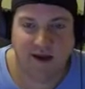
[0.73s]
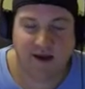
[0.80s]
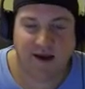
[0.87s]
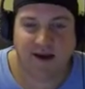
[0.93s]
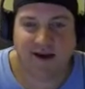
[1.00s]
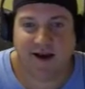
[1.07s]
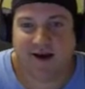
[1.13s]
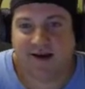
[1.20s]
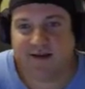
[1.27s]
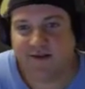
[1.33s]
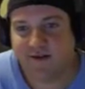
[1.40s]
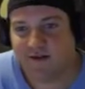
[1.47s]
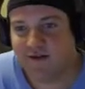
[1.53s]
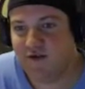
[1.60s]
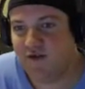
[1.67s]
Hey guys,
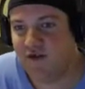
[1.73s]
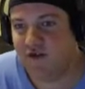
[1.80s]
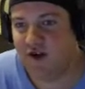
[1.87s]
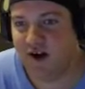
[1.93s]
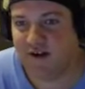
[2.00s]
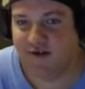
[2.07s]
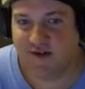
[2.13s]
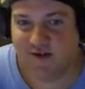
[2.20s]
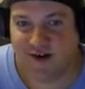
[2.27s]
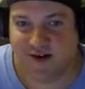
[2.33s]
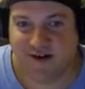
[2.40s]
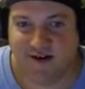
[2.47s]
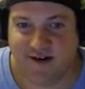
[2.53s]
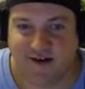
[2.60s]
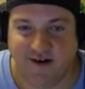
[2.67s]
this is John
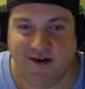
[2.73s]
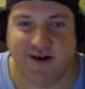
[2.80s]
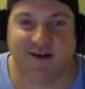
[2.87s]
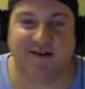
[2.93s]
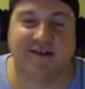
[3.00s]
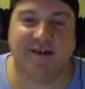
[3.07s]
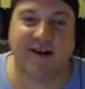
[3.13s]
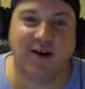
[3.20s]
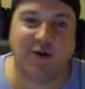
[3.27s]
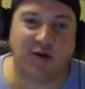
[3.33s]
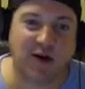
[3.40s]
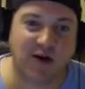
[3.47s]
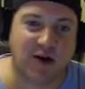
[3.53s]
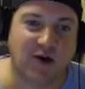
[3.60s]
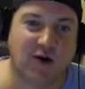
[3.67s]
Sterrett here, and today we're
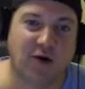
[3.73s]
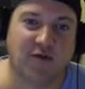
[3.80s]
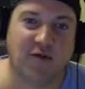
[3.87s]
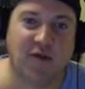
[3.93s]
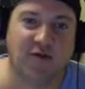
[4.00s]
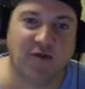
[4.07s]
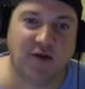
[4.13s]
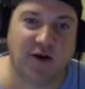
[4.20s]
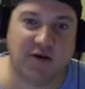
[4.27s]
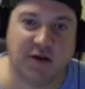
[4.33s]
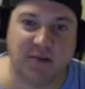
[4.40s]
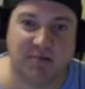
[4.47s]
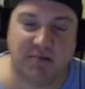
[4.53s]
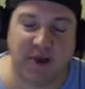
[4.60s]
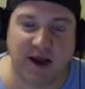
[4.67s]
going to go over the very
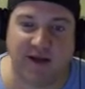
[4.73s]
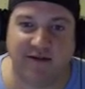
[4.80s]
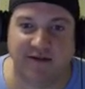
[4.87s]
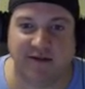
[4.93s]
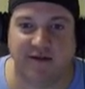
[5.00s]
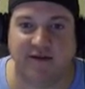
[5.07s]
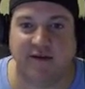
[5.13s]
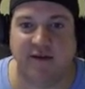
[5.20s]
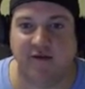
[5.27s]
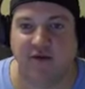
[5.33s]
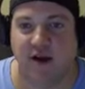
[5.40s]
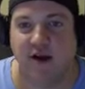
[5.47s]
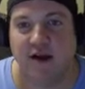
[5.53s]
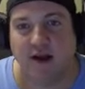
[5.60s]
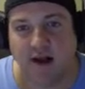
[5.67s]
basics of
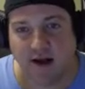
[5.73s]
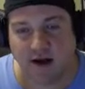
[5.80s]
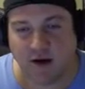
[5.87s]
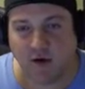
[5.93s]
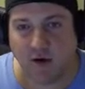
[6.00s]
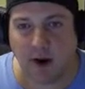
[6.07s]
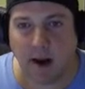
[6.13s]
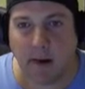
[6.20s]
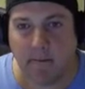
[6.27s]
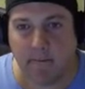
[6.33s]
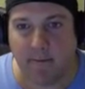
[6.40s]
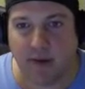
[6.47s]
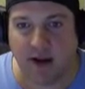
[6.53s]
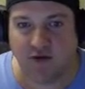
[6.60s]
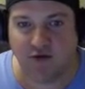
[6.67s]
how do I
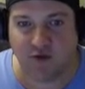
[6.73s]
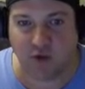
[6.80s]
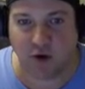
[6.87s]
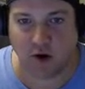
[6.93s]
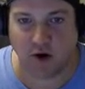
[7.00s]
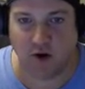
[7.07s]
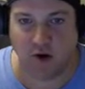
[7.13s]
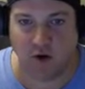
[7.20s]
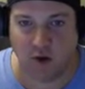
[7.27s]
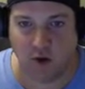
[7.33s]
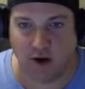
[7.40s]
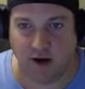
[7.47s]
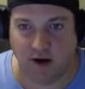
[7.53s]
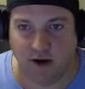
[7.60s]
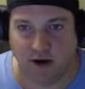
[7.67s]
benchmark a
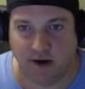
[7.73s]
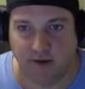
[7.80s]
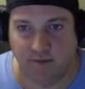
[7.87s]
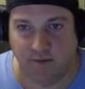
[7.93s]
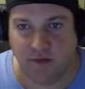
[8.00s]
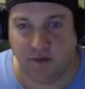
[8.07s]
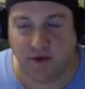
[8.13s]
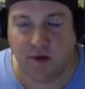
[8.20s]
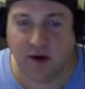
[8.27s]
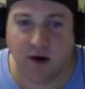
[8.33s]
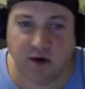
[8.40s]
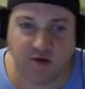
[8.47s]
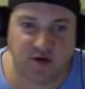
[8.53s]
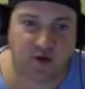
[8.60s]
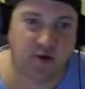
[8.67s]
query.
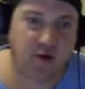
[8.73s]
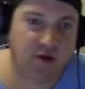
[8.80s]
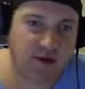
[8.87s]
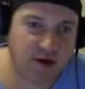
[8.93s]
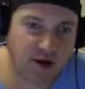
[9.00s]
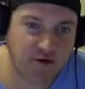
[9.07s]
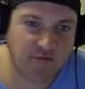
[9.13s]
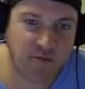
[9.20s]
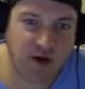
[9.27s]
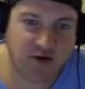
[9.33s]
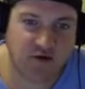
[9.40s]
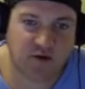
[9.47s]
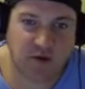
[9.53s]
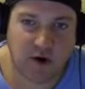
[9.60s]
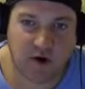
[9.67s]
So when we think of
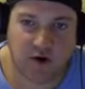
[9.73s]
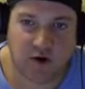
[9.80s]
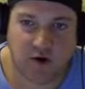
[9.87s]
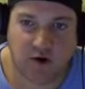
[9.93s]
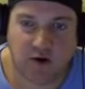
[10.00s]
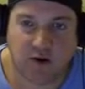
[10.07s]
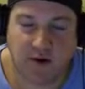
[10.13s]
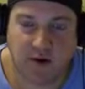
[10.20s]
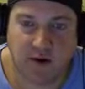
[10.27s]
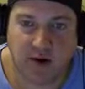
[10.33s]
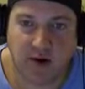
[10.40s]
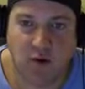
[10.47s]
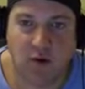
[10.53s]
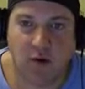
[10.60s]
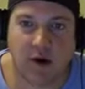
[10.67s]
benchmarking a query,
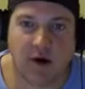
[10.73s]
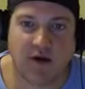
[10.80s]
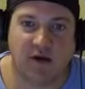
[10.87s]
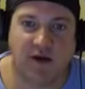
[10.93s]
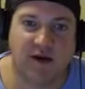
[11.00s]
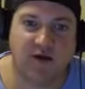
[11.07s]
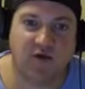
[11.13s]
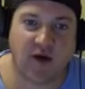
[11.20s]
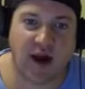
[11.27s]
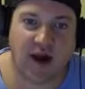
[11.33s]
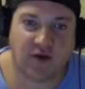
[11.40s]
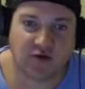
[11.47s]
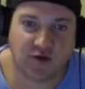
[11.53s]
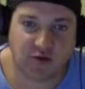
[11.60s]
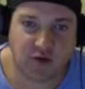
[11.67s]
we want to think of
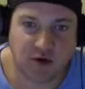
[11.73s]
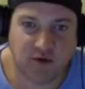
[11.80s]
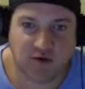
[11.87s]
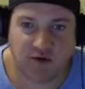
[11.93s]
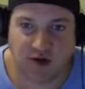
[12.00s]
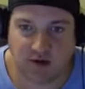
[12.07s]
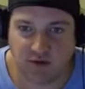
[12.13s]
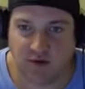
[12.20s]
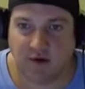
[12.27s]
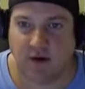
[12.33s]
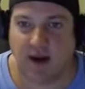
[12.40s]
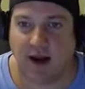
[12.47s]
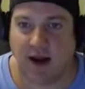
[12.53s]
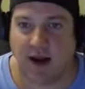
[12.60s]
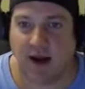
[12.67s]
attributes that will
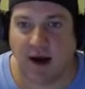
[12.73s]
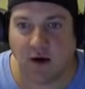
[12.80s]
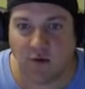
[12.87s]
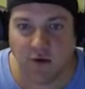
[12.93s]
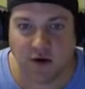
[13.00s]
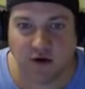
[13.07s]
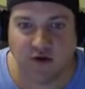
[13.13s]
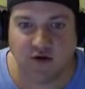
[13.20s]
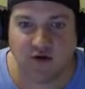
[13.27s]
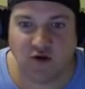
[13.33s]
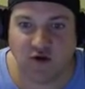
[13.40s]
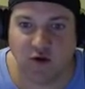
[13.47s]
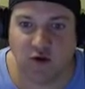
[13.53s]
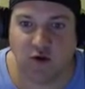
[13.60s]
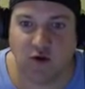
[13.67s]
allow us
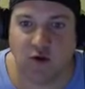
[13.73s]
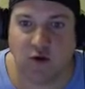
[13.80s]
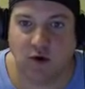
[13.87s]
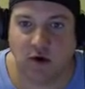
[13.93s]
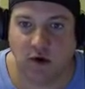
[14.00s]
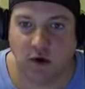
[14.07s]
to